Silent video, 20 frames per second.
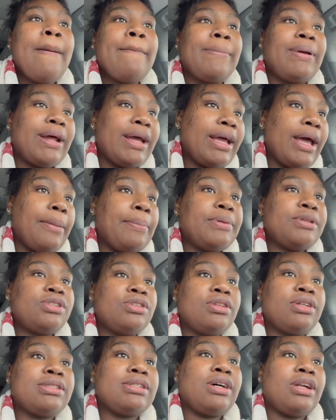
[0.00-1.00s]
But I happened
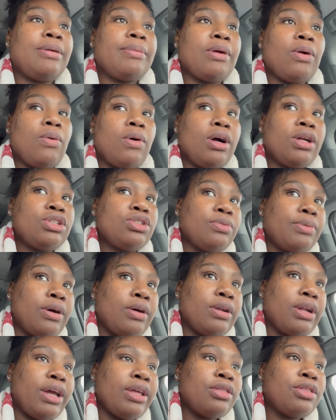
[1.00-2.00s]
to look down at my watch
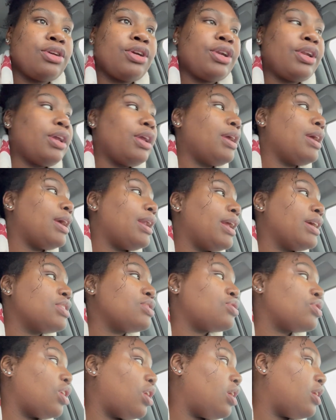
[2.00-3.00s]
around 9:30 and I
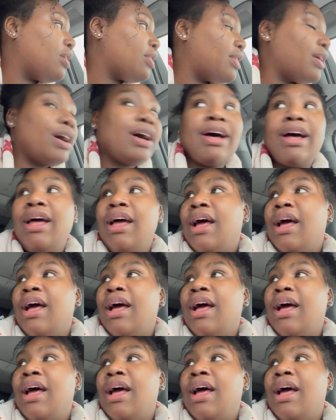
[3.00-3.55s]
saw that